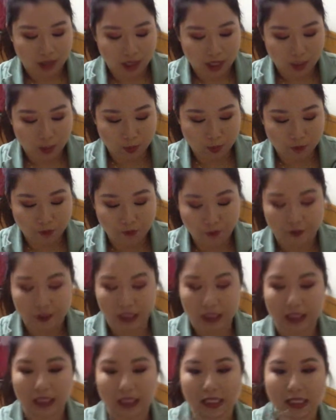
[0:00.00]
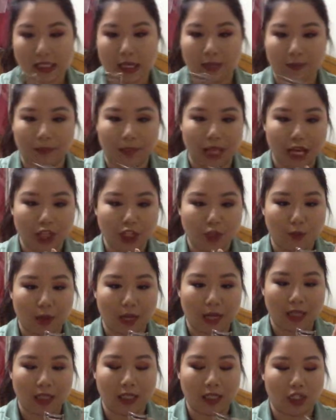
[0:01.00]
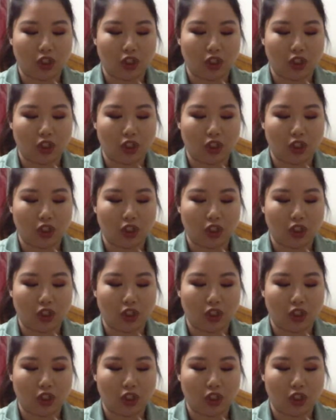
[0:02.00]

it will fit the same lash band.